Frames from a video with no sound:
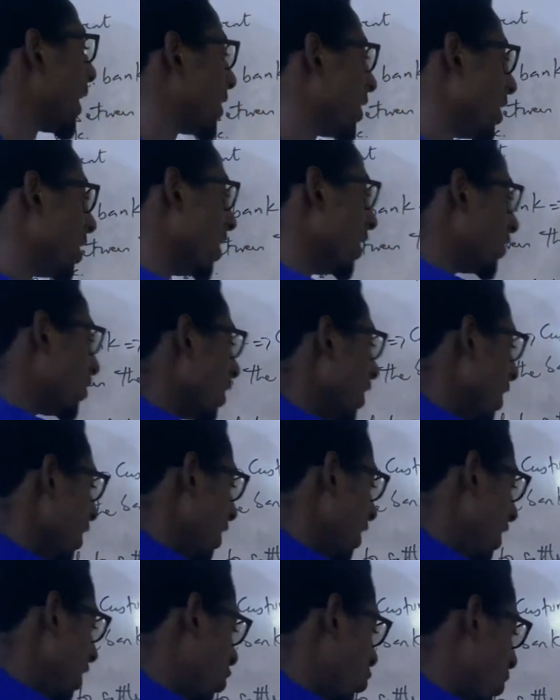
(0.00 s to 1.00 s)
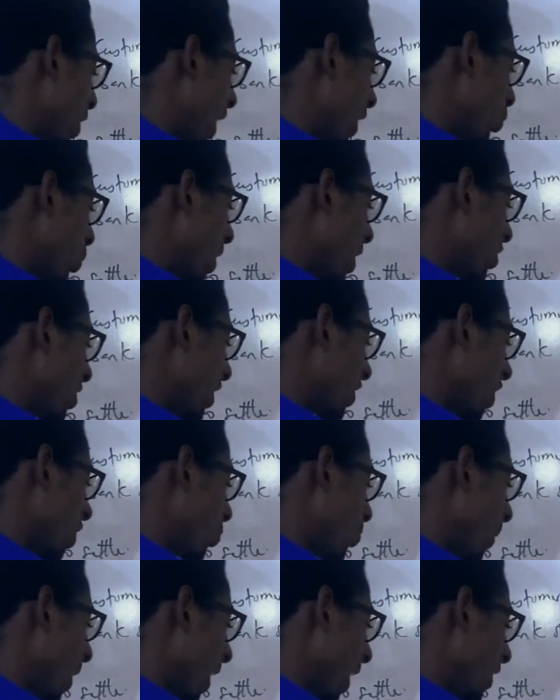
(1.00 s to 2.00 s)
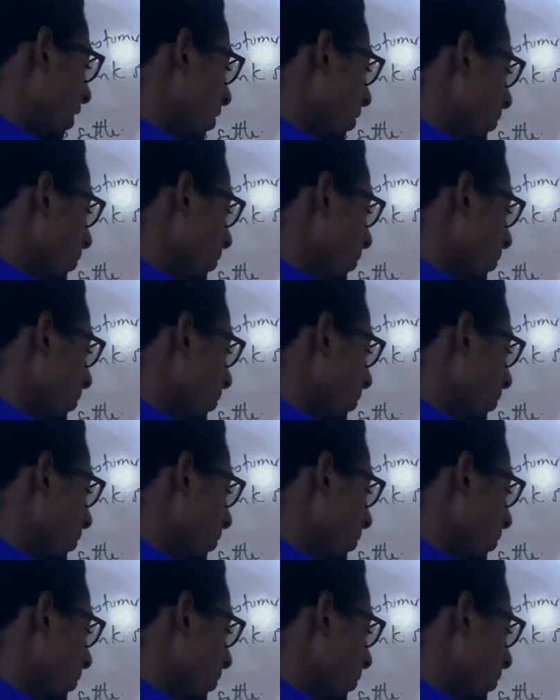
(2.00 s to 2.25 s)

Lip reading: thing is interest. When interest is paid